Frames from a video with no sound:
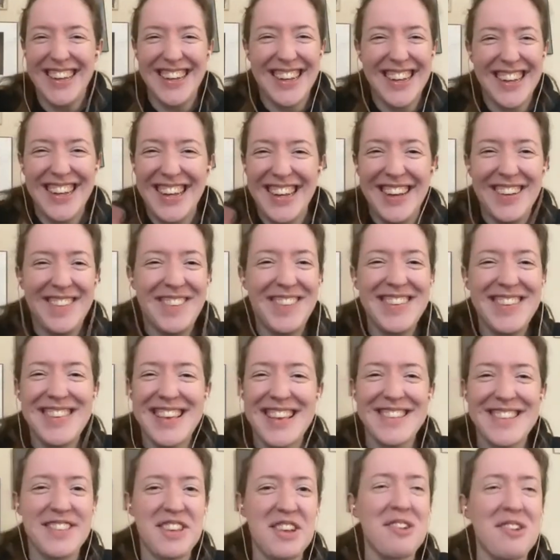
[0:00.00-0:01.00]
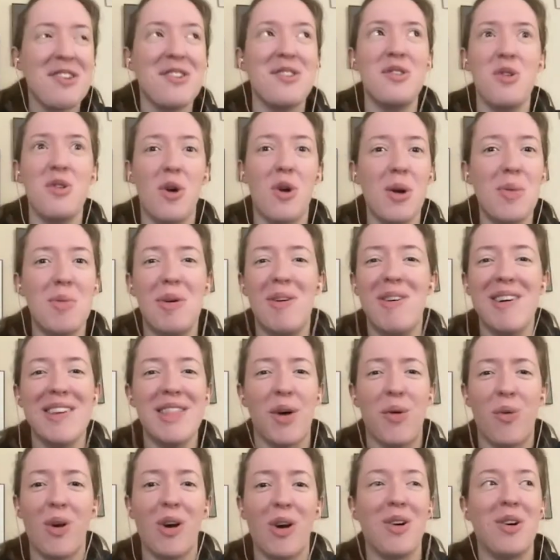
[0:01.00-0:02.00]
What's considered normal in
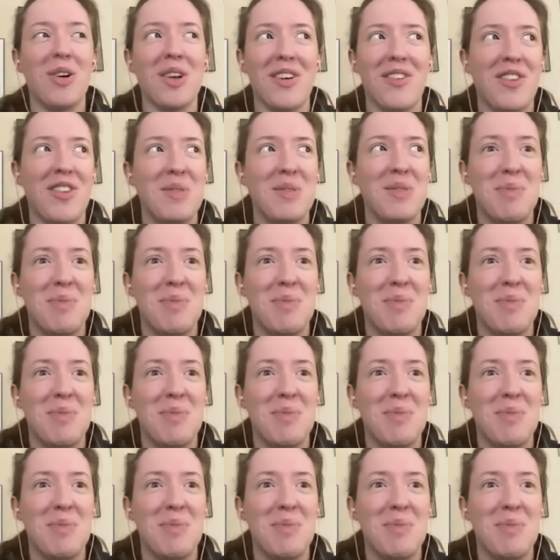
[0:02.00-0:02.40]
the world of a